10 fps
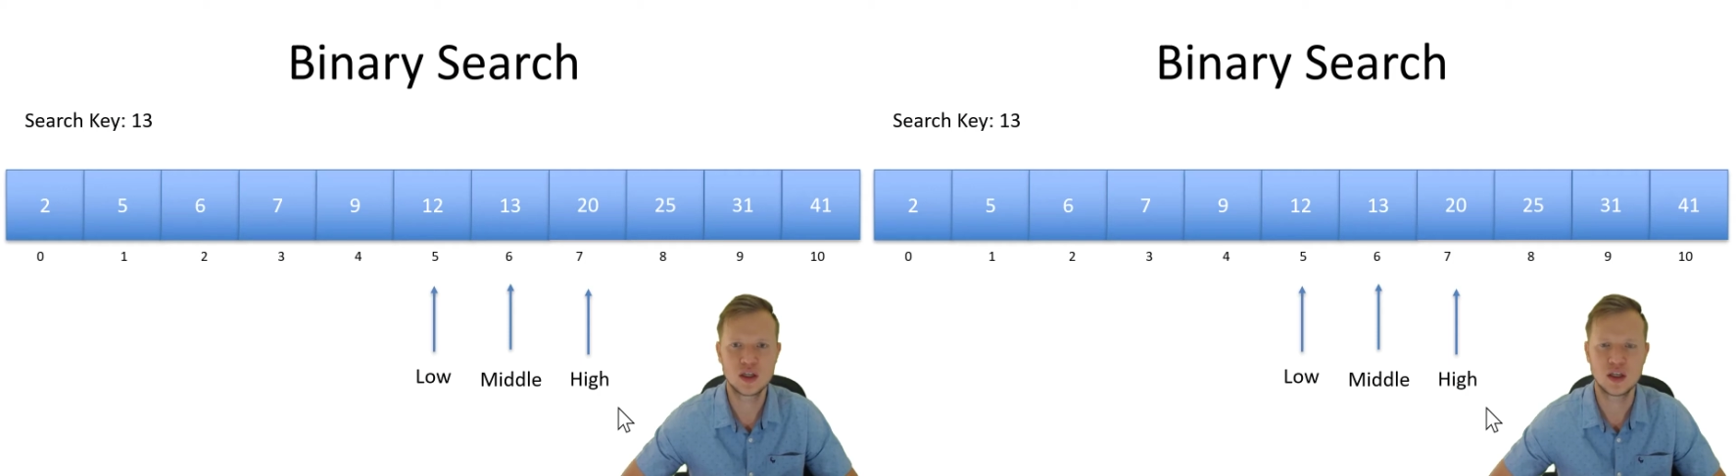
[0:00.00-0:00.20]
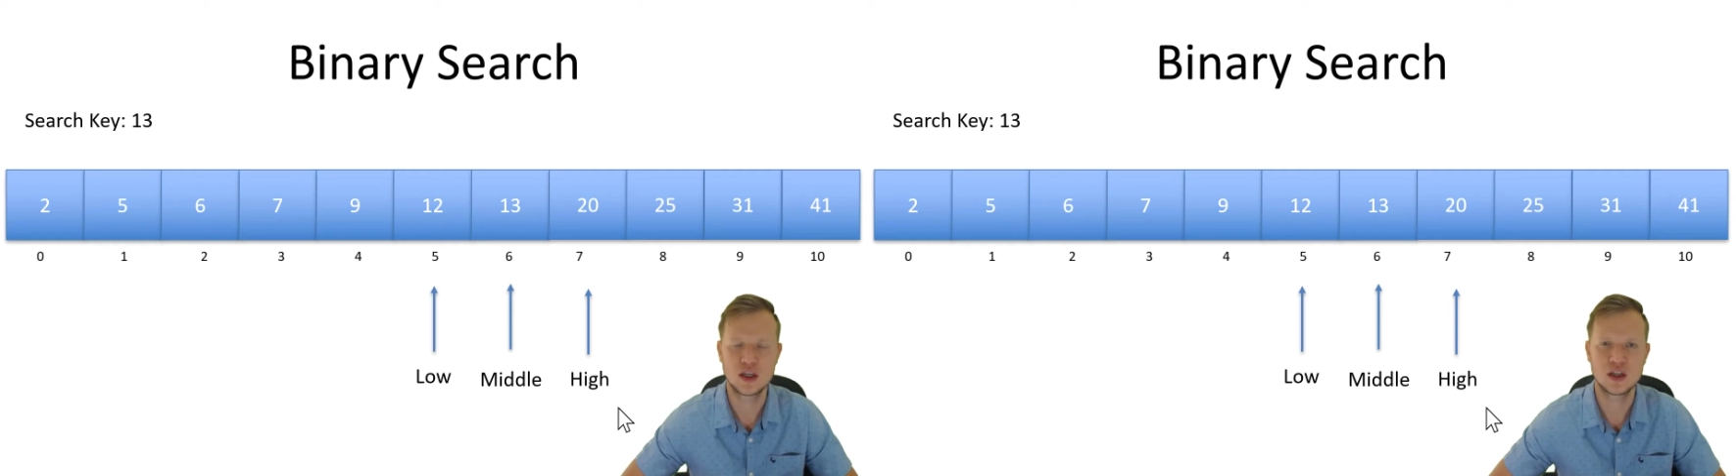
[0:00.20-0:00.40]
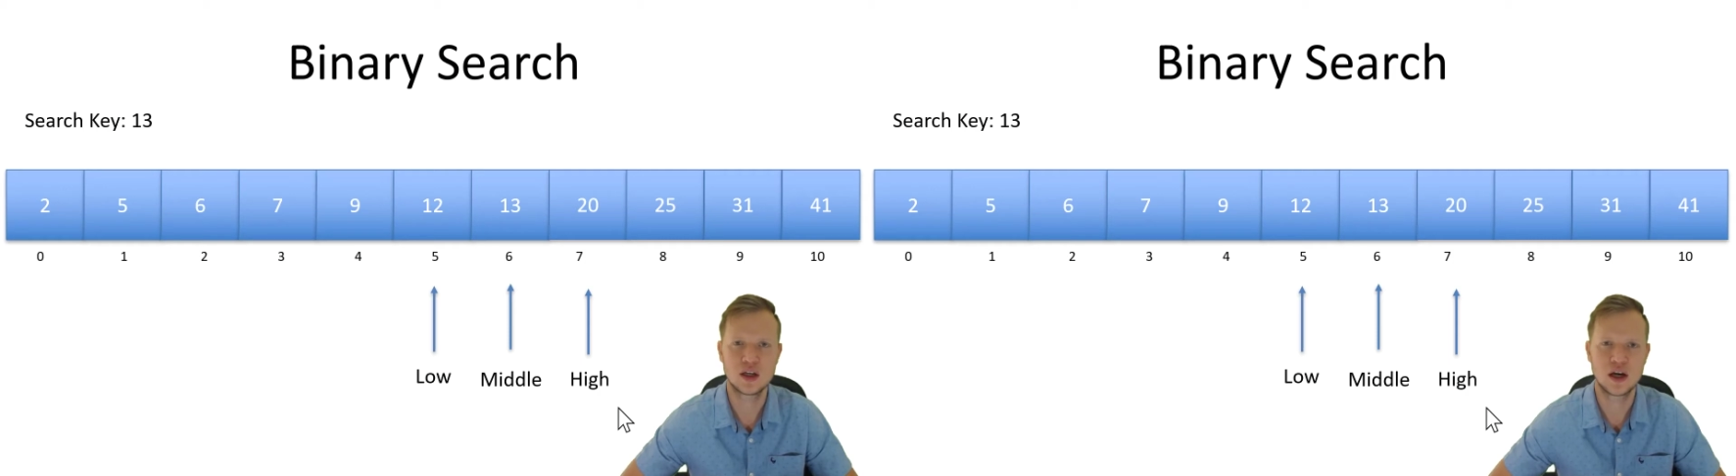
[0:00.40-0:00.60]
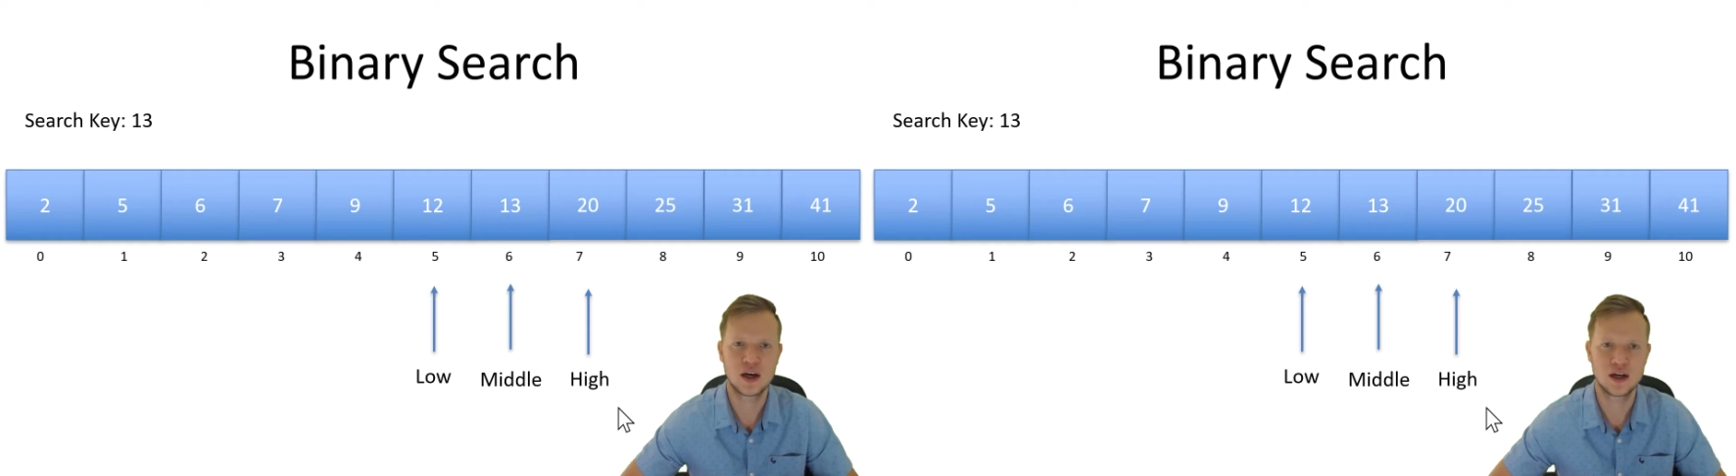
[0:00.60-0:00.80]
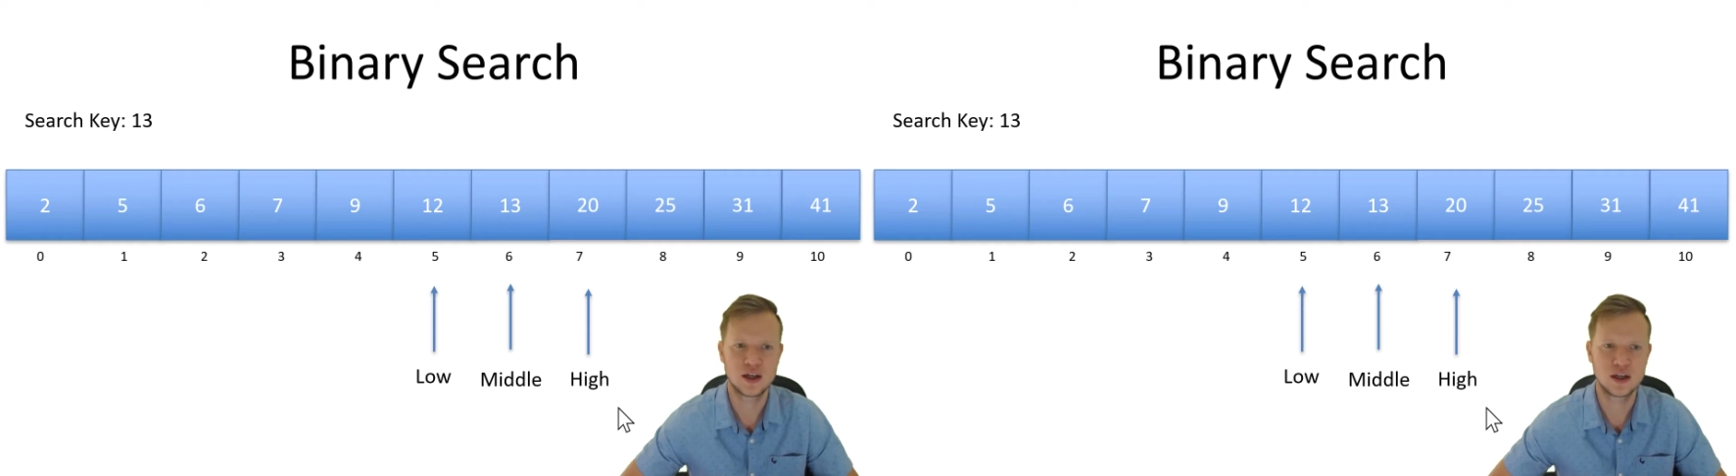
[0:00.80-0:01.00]
in
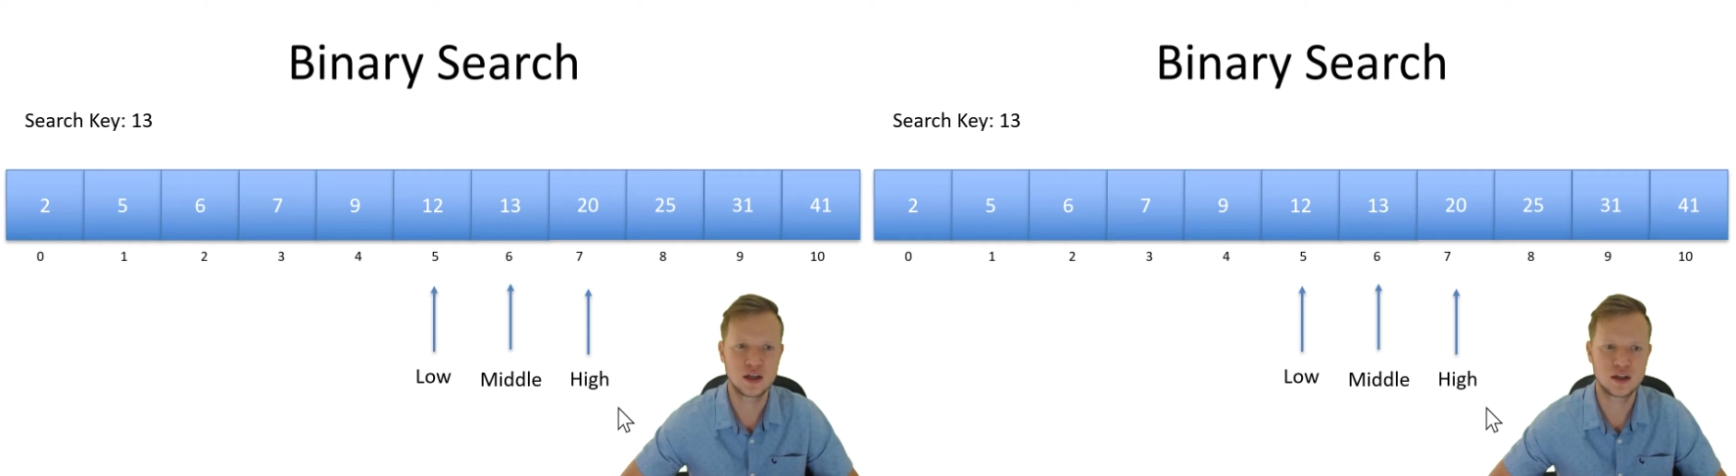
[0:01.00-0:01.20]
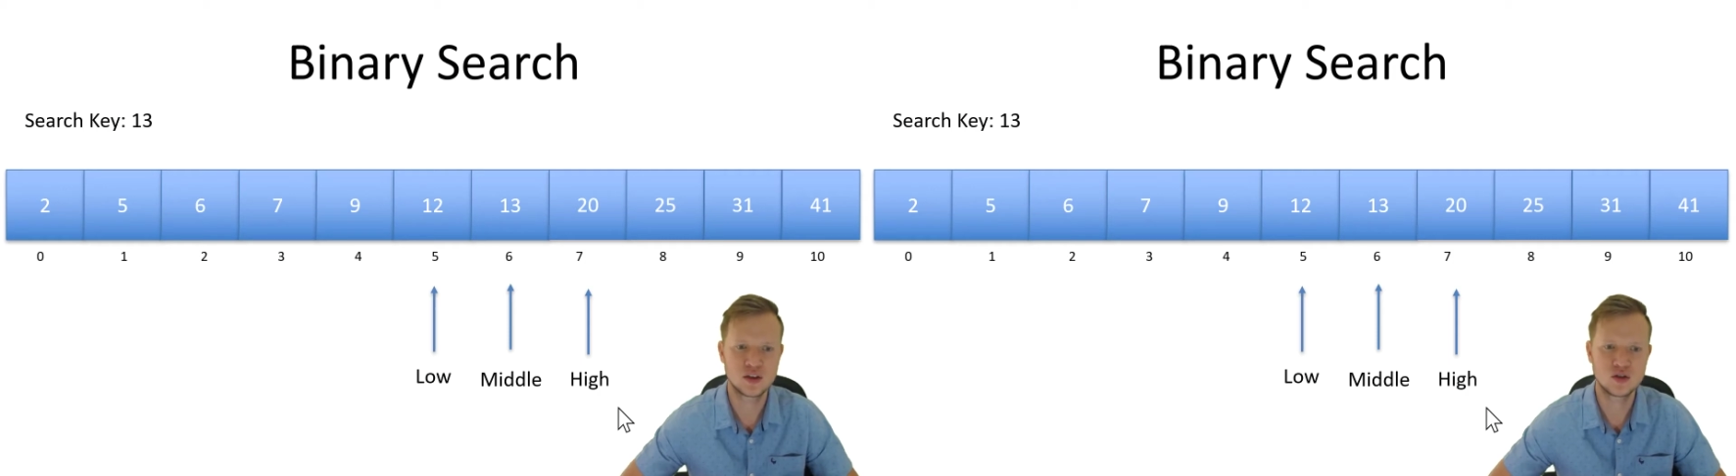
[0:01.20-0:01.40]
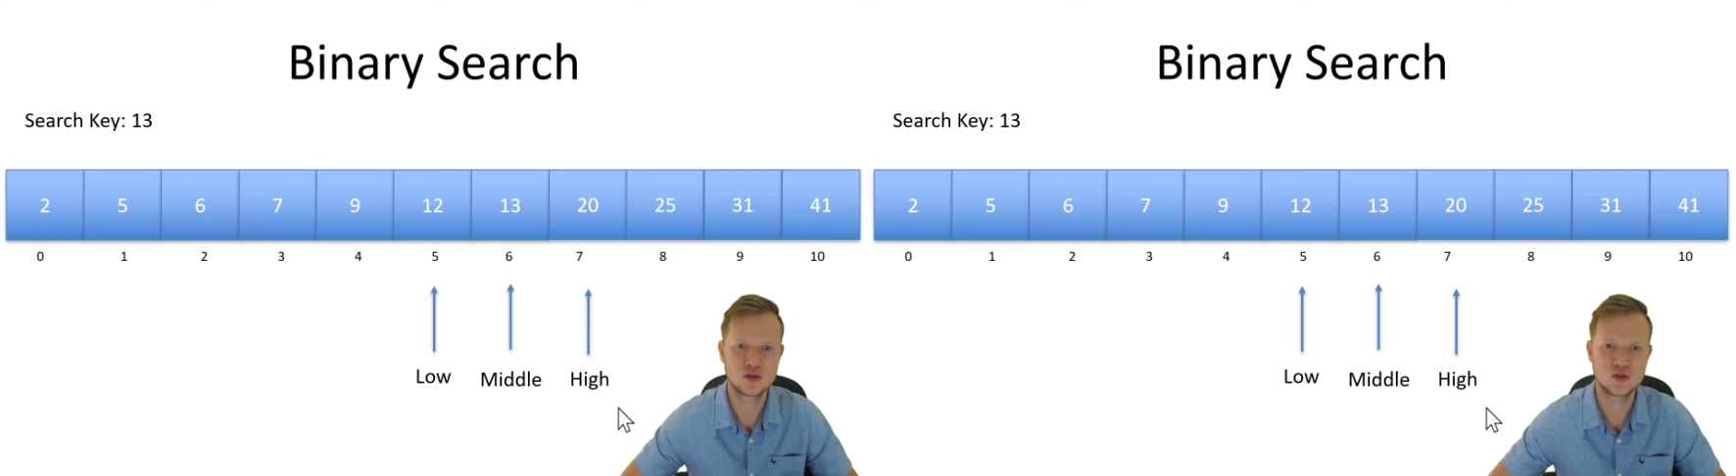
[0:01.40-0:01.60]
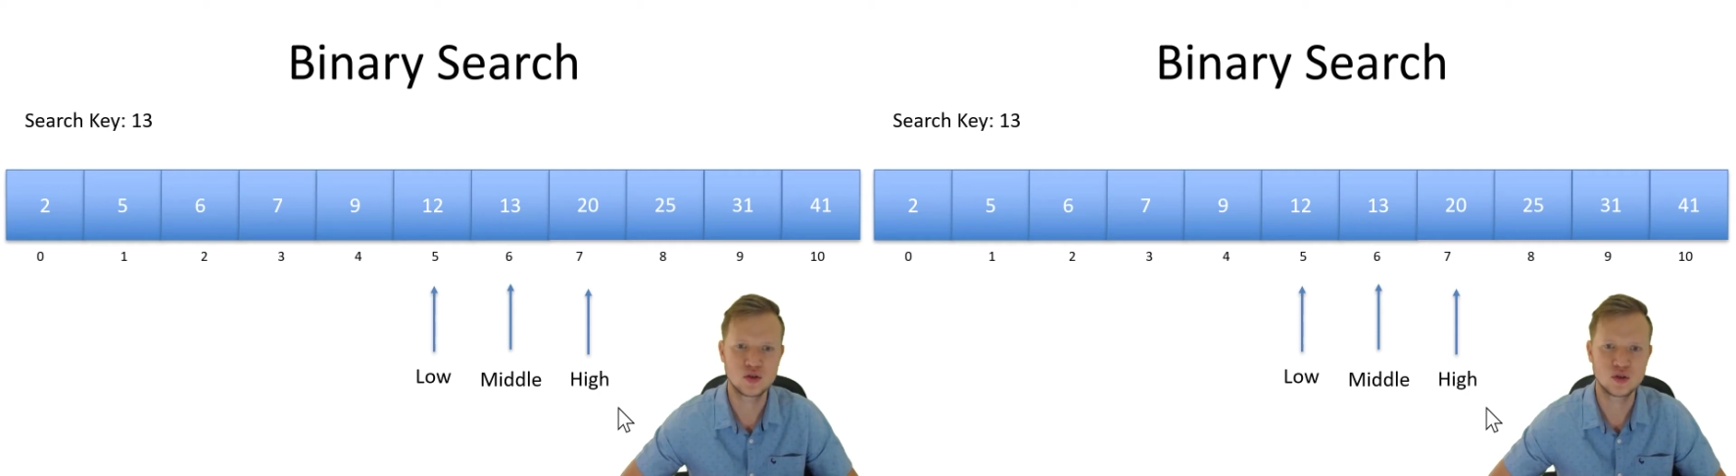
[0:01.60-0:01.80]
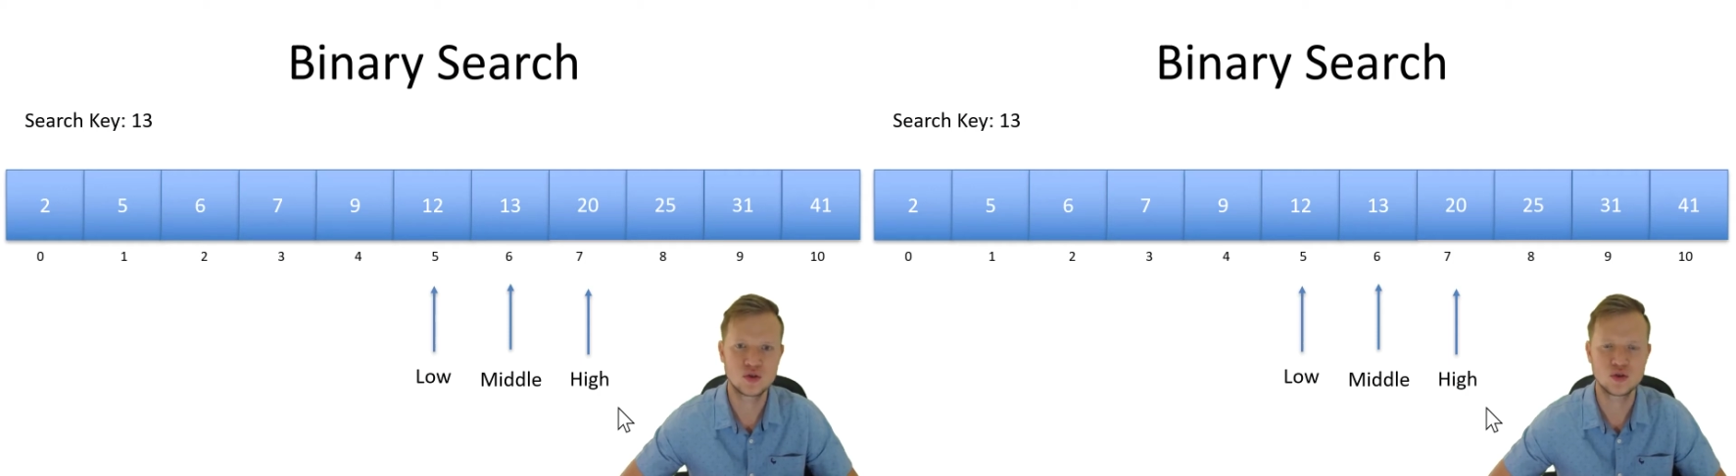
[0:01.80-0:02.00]
a 2